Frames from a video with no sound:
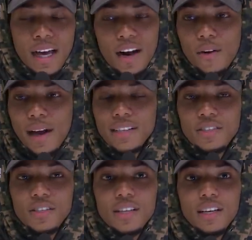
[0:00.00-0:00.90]
I don't know. I guess
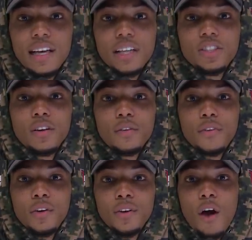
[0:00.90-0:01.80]
it's just the connection on the
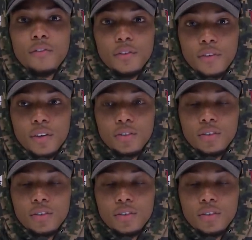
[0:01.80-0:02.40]
field and off the field.